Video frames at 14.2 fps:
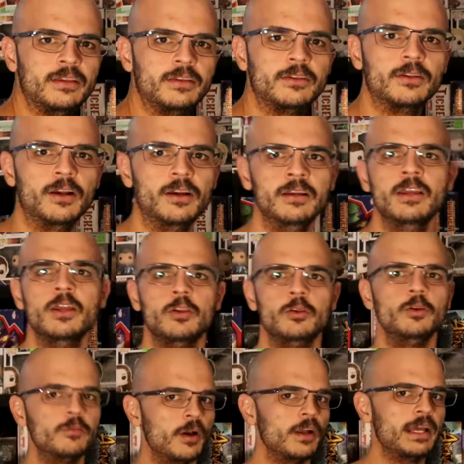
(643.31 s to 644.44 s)
You know,
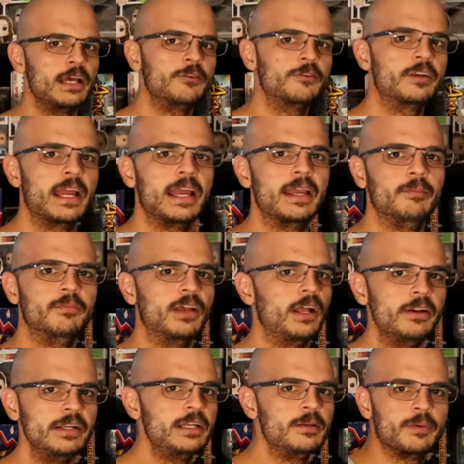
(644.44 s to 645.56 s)
you've got 100 games. I
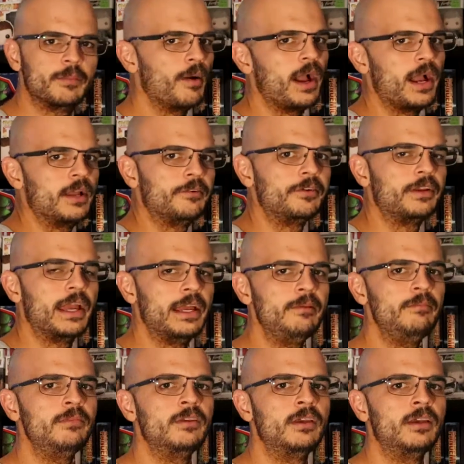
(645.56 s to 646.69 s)
don't need to bring my 100
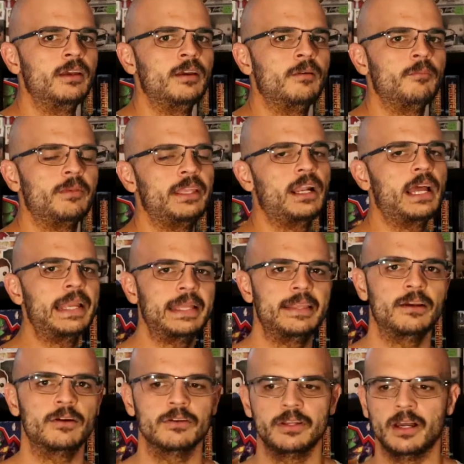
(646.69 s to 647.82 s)
games. But then I get
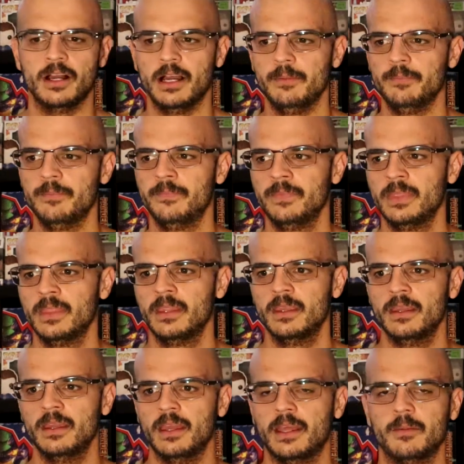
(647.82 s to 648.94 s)
there on time,
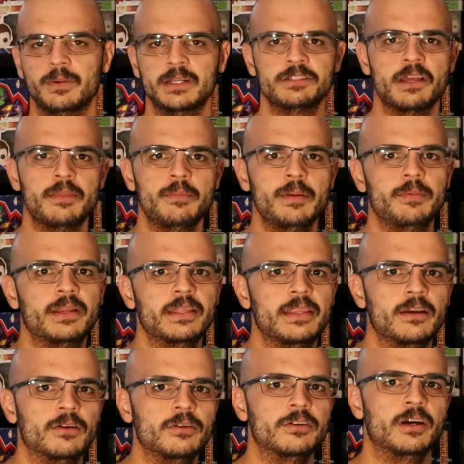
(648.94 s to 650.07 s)
and a bunch of other people get
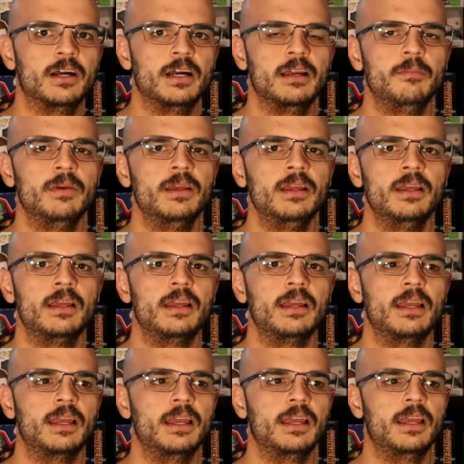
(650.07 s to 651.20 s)
there on time,
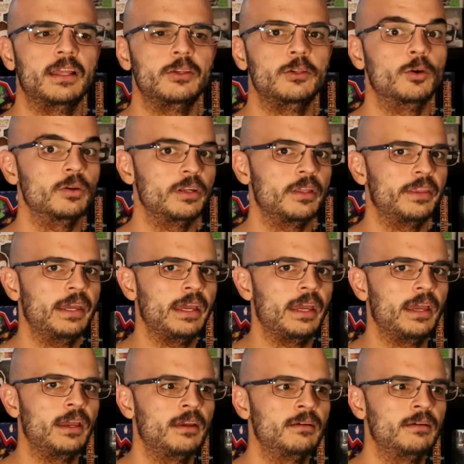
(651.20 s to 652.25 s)
and you're not there.